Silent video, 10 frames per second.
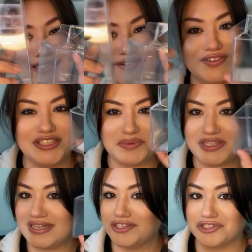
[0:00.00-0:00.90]
difference, but
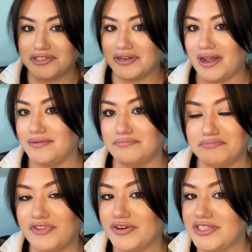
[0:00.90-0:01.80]
it's actually not
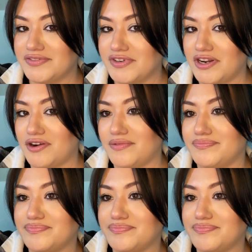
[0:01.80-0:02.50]
very different at all.